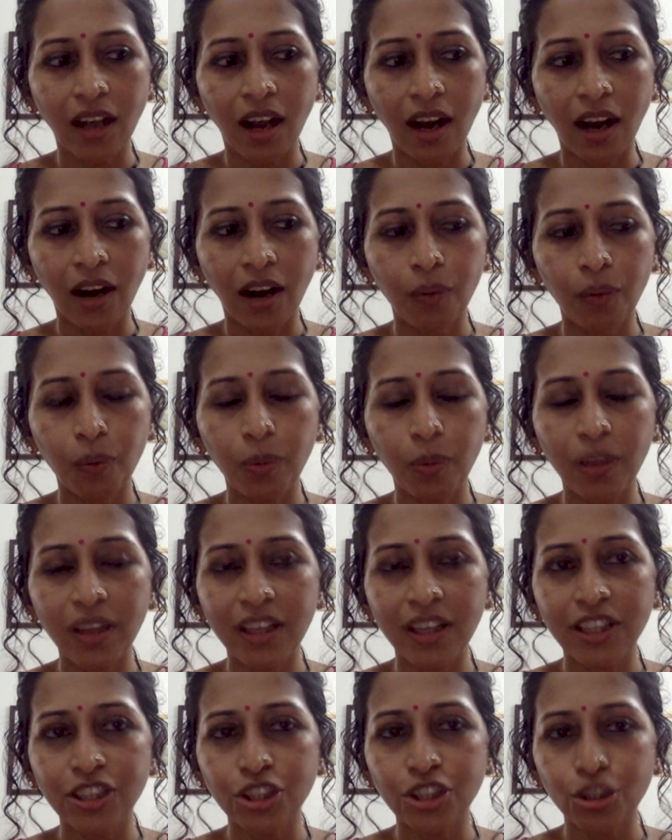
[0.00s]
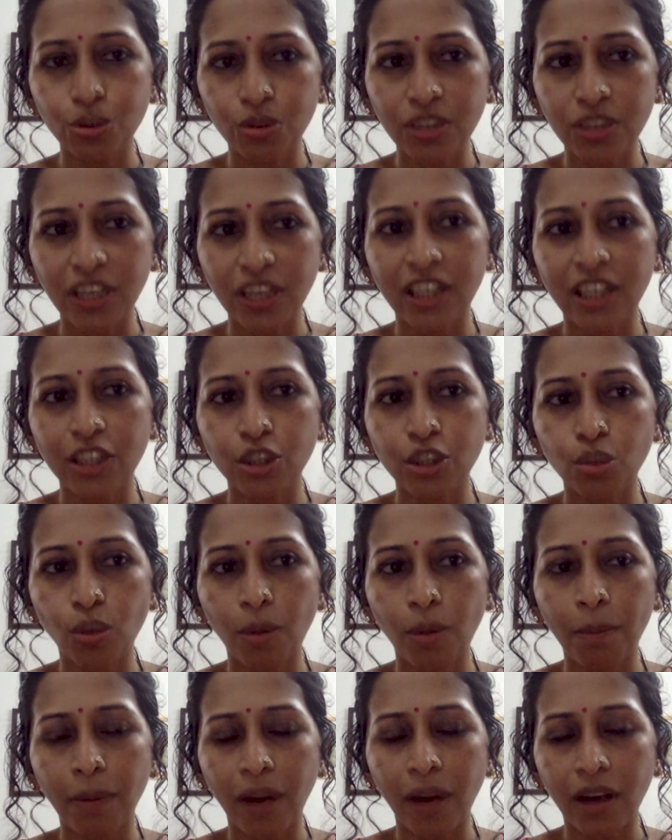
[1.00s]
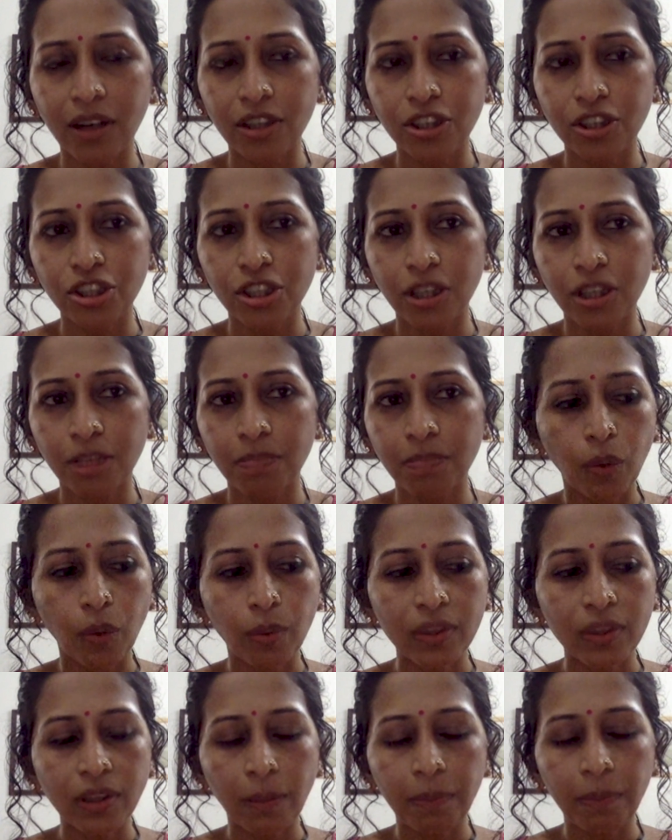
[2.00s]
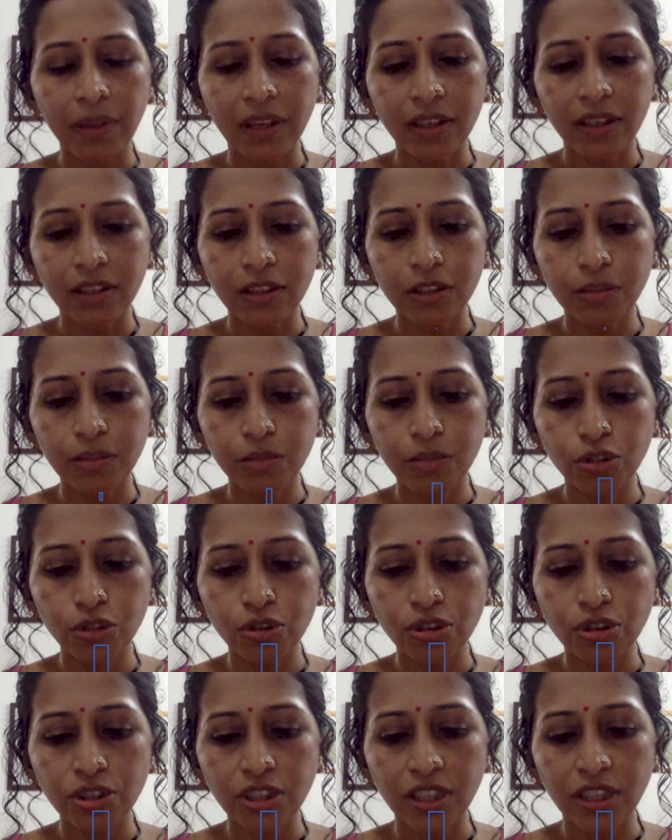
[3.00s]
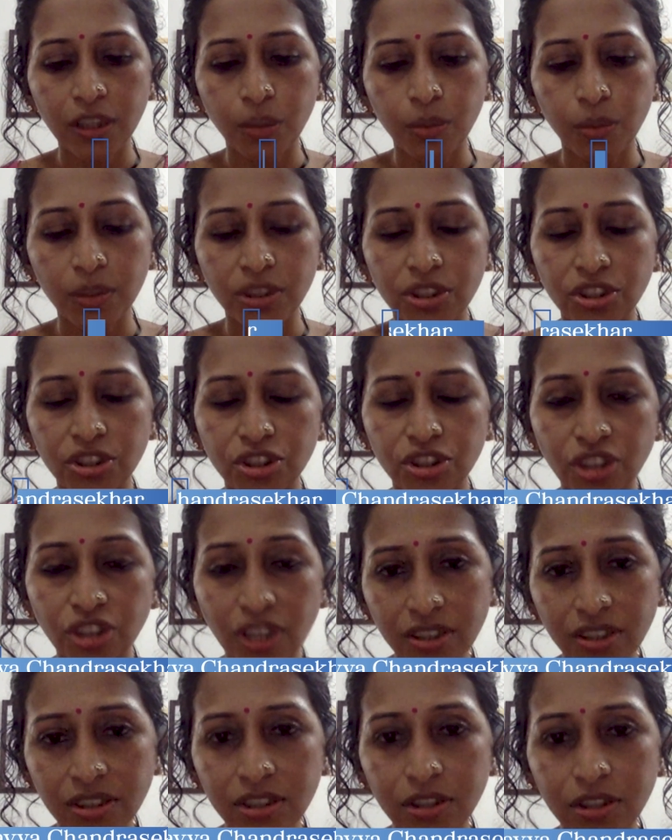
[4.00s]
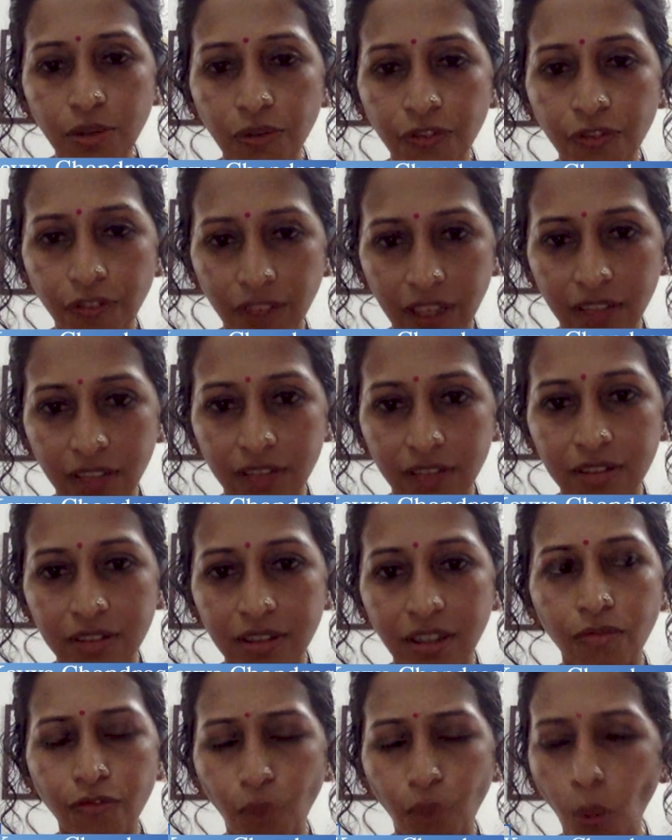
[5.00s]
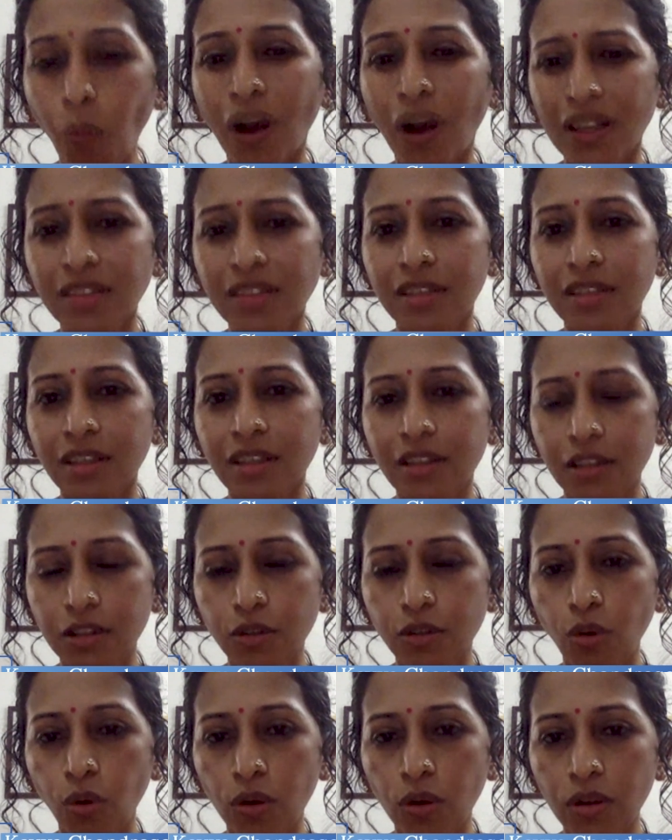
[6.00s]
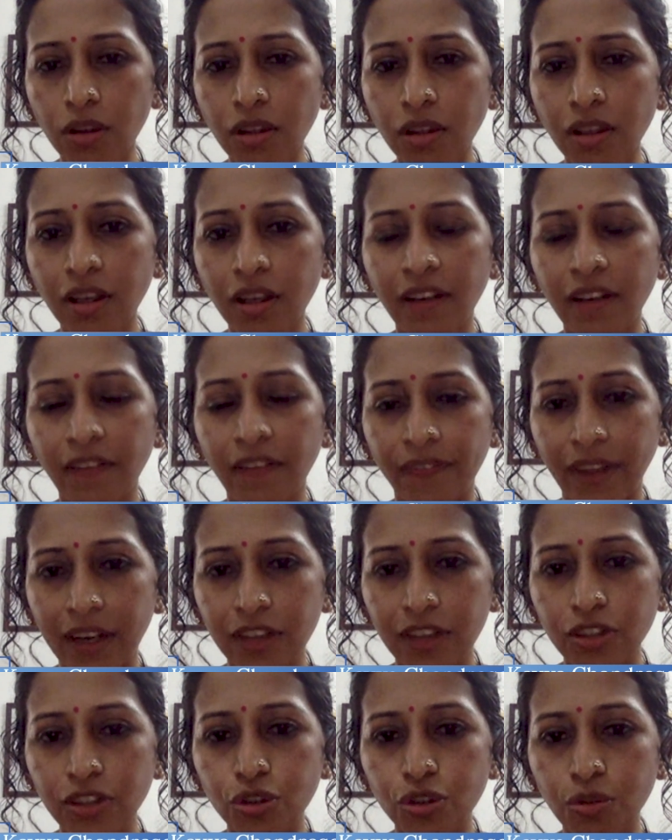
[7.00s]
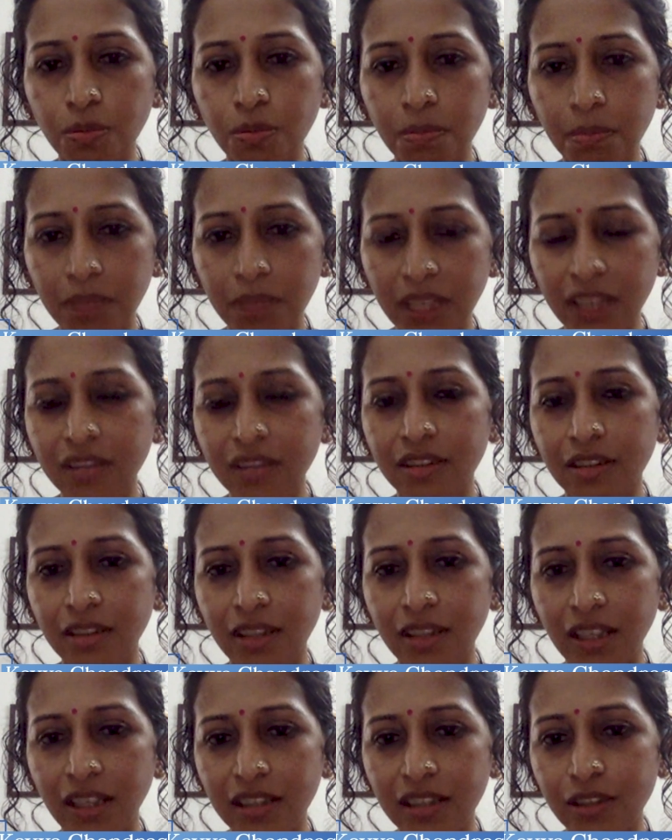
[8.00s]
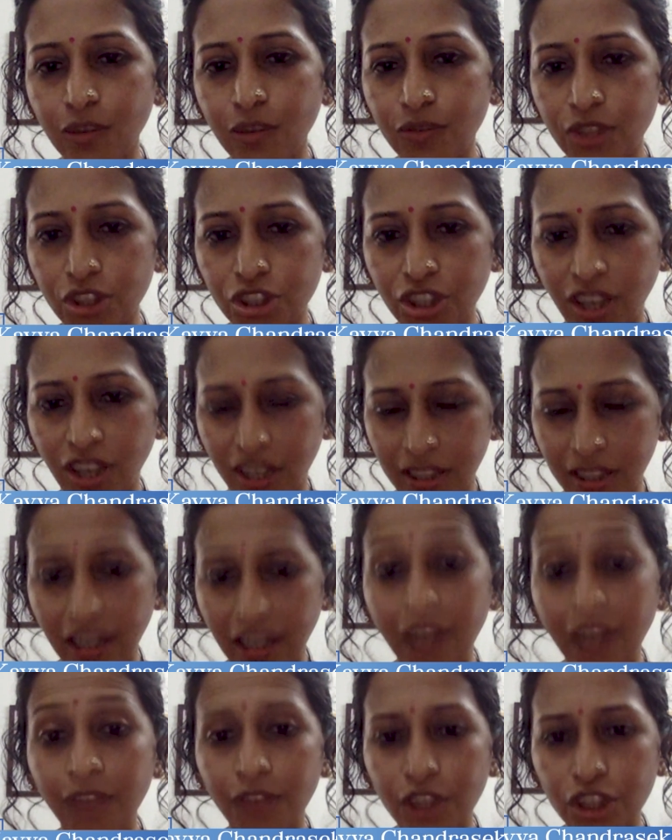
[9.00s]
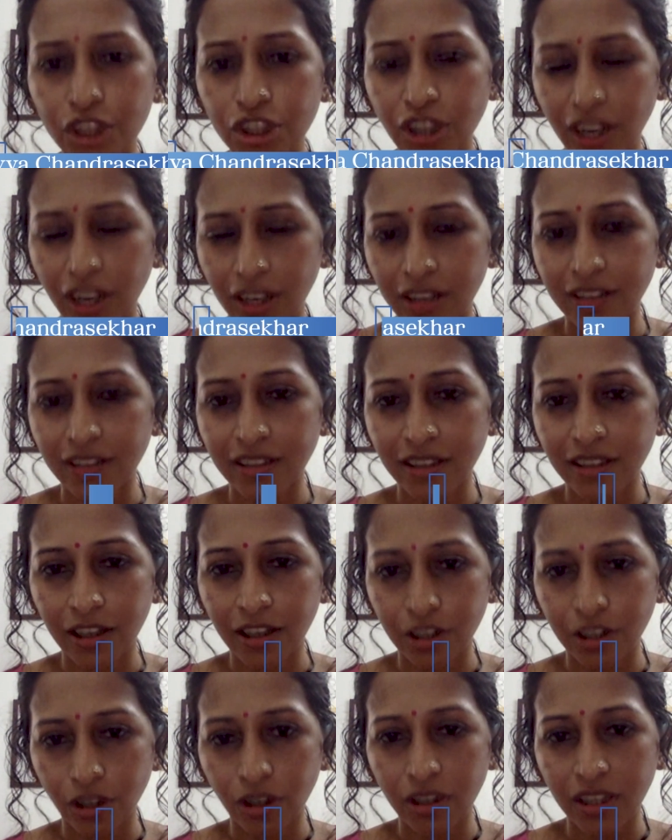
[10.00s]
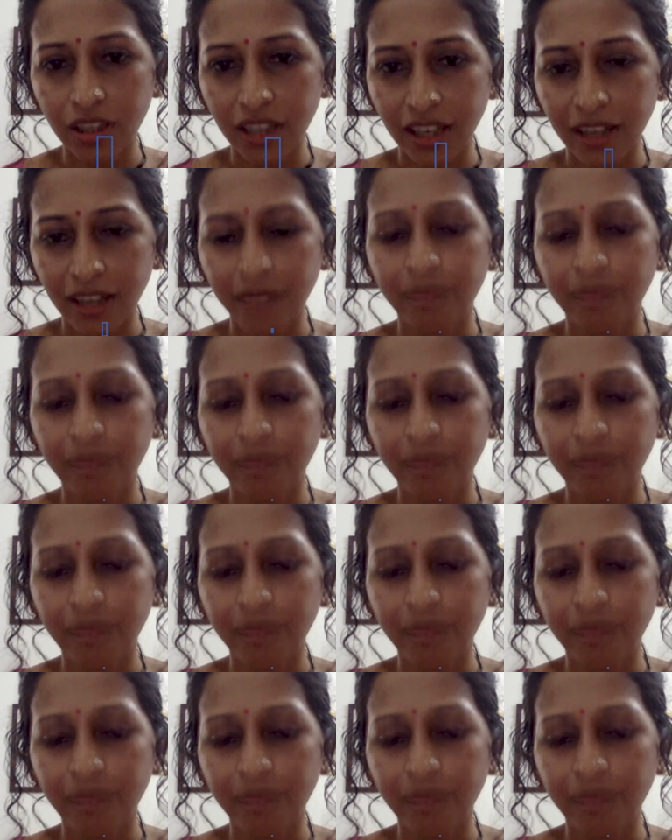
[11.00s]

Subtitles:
are willing to get into a partnership with a parent community with trust, faith, one single goal, that is to meet the needs of the child, every child in your care.